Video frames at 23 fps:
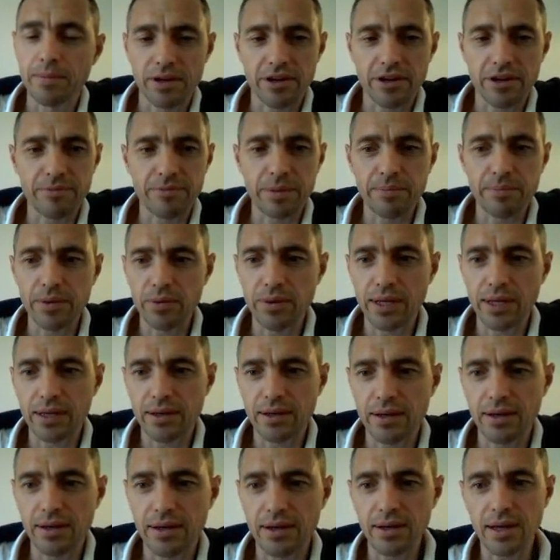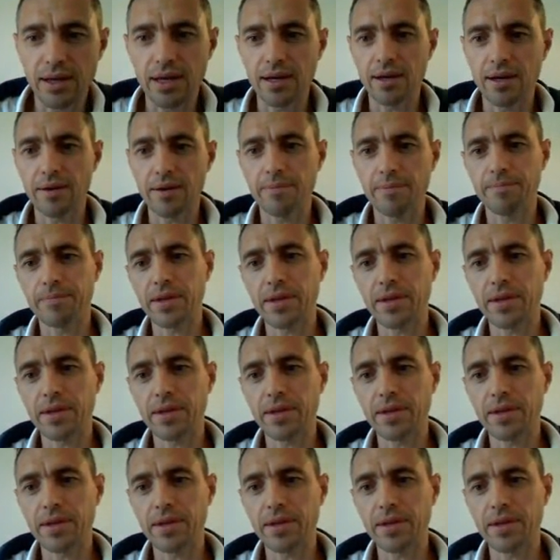but I've been building uh,